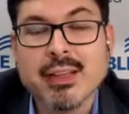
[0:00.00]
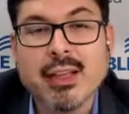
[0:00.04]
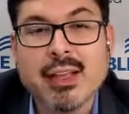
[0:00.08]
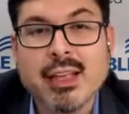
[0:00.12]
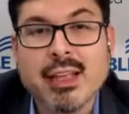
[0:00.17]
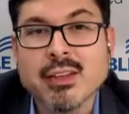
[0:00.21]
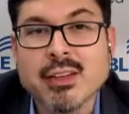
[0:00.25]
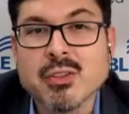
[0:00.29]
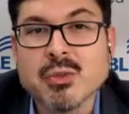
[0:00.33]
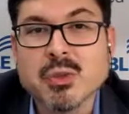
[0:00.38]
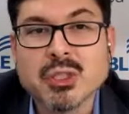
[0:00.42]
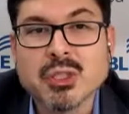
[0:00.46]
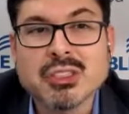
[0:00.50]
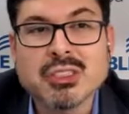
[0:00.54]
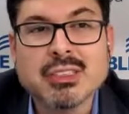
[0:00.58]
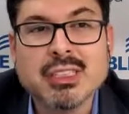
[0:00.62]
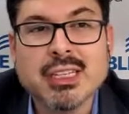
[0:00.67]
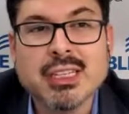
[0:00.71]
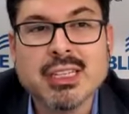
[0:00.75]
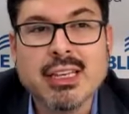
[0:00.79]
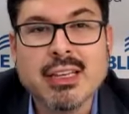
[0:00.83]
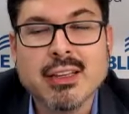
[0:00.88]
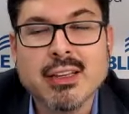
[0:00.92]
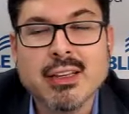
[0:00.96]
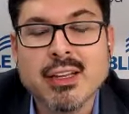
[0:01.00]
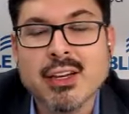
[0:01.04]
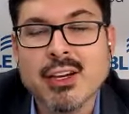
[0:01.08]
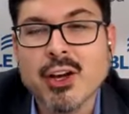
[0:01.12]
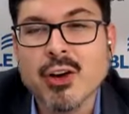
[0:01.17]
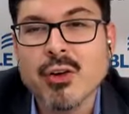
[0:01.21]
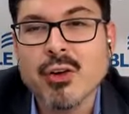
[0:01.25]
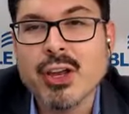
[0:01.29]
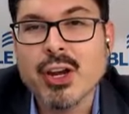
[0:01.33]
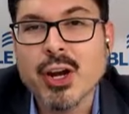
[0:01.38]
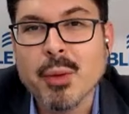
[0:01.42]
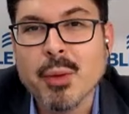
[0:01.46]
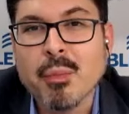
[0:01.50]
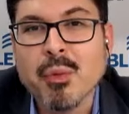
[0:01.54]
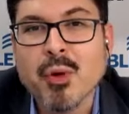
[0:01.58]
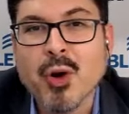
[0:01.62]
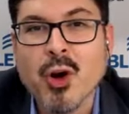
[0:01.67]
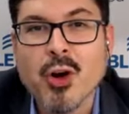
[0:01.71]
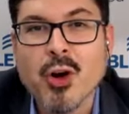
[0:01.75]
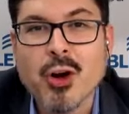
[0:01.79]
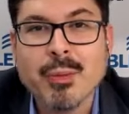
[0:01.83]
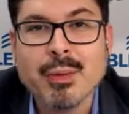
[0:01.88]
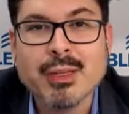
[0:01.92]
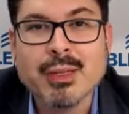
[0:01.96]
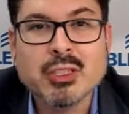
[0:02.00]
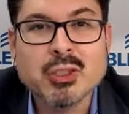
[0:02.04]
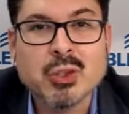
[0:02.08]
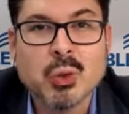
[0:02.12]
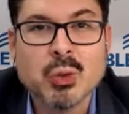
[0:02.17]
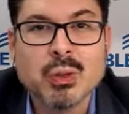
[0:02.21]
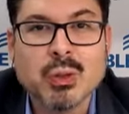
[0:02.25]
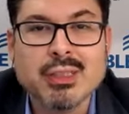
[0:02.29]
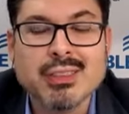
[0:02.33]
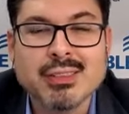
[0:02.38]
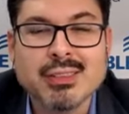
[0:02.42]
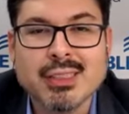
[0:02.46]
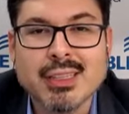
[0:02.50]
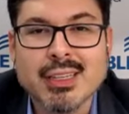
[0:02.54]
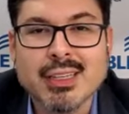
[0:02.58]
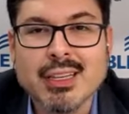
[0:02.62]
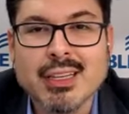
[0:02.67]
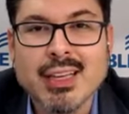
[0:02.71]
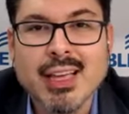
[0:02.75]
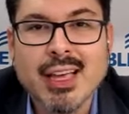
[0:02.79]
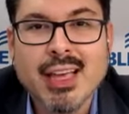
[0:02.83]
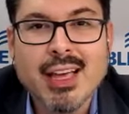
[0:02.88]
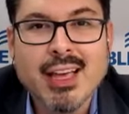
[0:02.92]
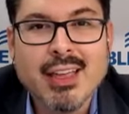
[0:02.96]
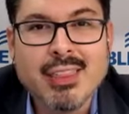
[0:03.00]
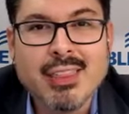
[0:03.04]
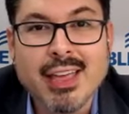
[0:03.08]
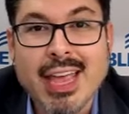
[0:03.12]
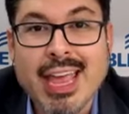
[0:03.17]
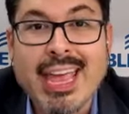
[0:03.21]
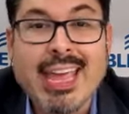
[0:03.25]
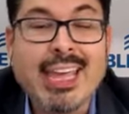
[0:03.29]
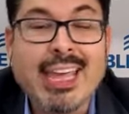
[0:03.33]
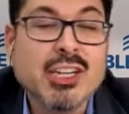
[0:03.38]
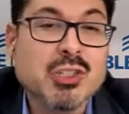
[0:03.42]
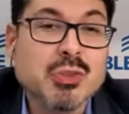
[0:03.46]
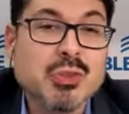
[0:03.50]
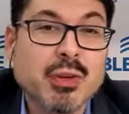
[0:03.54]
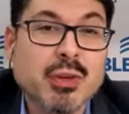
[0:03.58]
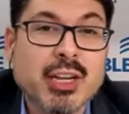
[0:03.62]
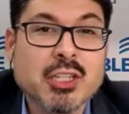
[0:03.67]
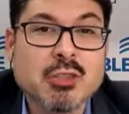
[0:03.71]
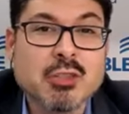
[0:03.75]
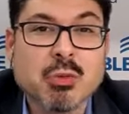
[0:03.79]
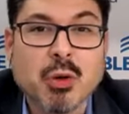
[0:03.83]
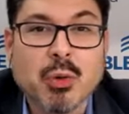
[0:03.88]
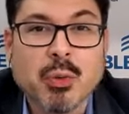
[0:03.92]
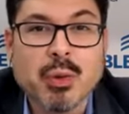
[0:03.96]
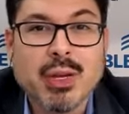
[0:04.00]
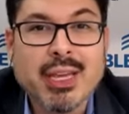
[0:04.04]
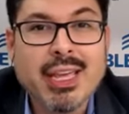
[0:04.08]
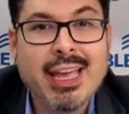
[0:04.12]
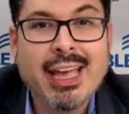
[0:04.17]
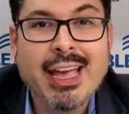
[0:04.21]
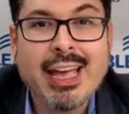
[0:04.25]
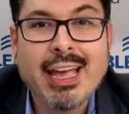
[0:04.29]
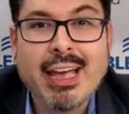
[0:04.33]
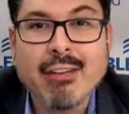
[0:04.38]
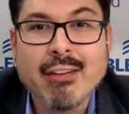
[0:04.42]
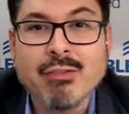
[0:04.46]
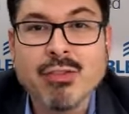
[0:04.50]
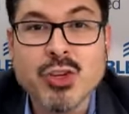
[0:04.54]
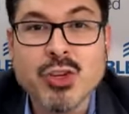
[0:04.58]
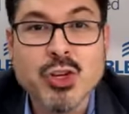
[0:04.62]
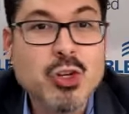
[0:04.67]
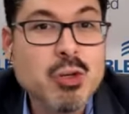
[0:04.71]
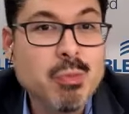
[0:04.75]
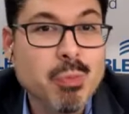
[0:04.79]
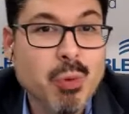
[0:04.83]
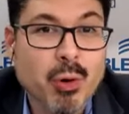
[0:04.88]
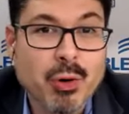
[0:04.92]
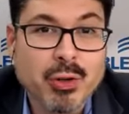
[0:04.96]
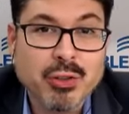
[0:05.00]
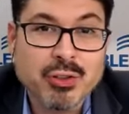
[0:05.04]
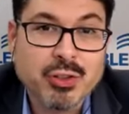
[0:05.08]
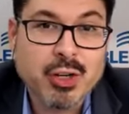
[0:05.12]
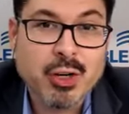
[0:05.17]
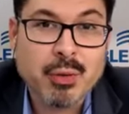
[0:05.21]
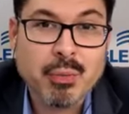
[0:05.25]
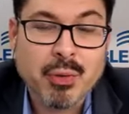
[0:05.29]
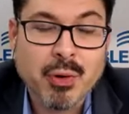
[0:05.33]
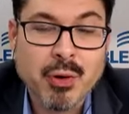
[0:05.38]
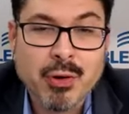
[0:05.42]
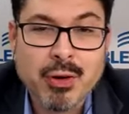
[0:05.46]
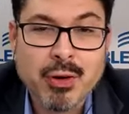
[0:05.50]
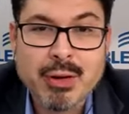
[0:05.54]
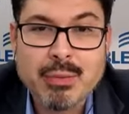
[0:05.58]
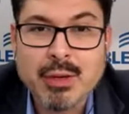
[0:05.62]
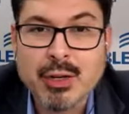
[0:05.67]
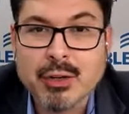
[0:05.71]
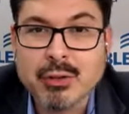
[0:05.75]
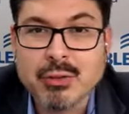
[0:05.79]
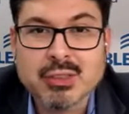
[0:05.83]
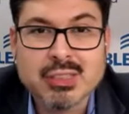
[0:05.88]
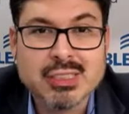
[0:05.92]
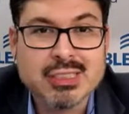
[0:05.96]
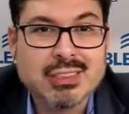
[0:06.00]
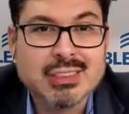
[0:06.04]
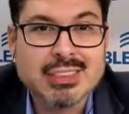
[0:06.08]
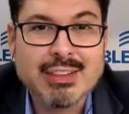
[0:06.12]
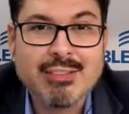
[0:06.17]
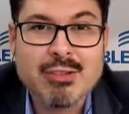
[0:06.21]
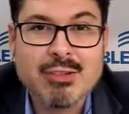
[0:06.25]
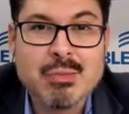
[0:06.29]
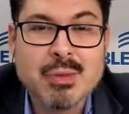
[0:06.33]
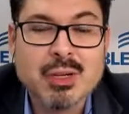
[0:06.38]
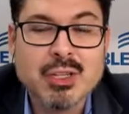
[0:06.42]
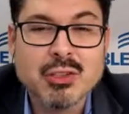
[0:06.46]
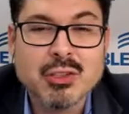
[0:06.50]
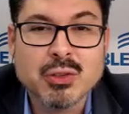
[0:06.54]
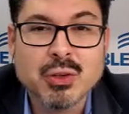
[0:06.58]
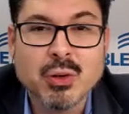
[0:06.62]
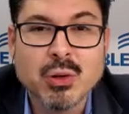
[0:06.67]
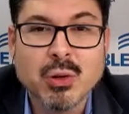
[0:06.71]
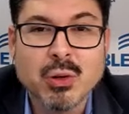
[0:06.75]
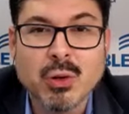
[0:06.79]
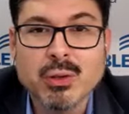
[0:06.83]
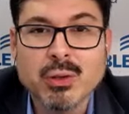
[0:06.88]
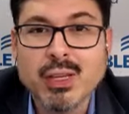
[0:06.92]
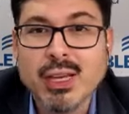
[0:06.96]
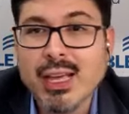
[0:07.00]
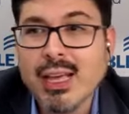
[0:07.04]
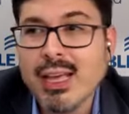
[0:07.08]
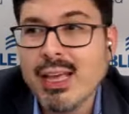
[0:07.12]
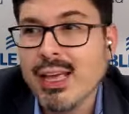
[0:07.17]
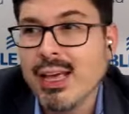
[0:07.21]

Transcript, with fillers: And, and you'll see, you know, in our program, it's cool to see the age range where we have newborns on our program that are yeah. six, seven months old.